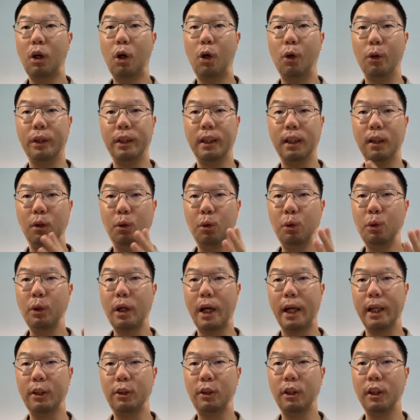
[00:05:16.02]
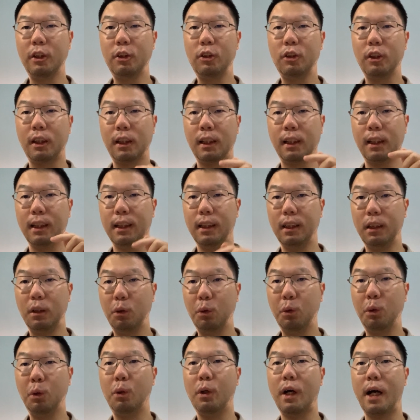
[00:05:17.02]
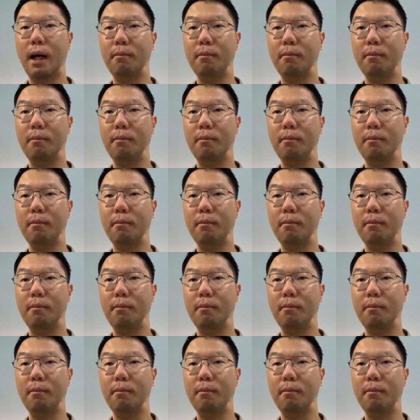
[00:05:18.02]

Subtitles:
or in the Luno exchange in the Luno